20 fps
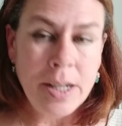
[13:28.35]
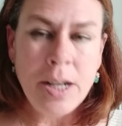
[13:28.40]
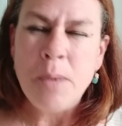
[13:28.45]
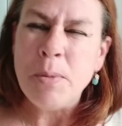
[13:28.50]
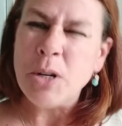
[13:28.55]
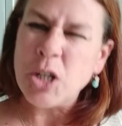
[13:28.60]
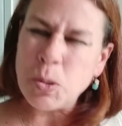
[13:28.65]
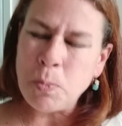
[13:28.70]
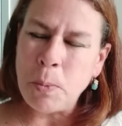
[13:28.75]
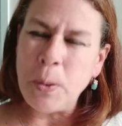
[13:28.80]

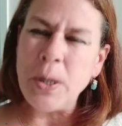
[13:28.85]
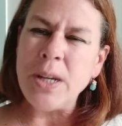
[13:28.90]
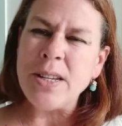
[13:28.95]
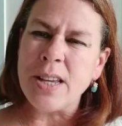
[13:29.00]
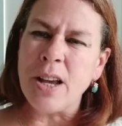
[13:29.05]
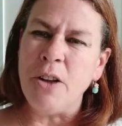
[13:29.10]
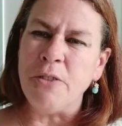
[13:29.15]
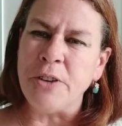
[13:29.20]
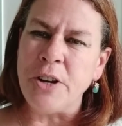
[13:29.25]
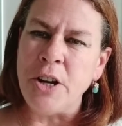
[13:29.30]
but just put
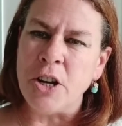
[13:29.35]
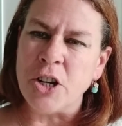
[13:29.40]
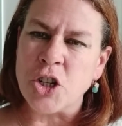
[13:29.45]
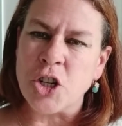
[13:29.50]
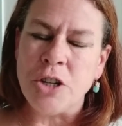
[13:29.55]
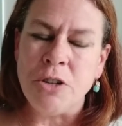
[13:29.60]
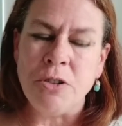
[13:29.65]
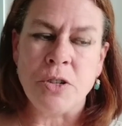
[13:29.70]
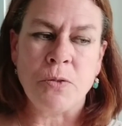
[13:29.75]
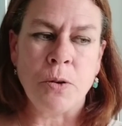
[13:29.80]
yourself in her
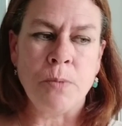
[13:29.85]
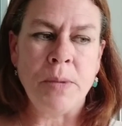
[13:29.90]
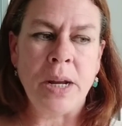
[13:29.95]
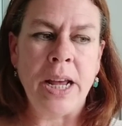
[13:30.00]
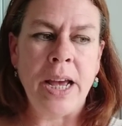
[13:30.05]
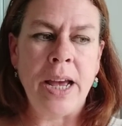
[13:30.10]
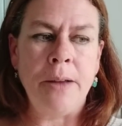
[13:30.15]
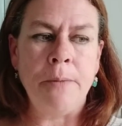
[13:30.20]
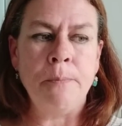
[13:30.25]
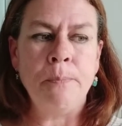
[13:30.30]
shoes for a
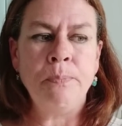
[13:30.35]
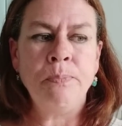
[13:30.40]
minute.